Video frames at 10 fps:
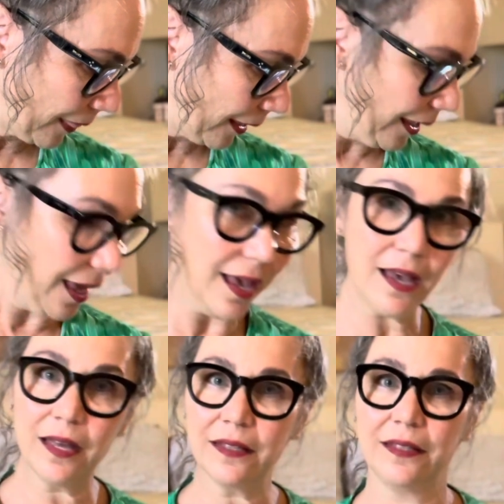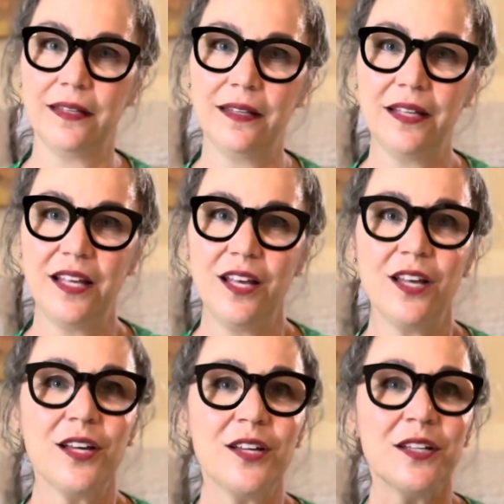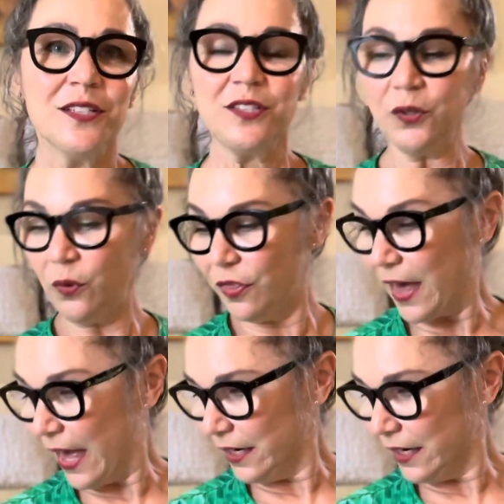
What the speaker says: Yeah. So that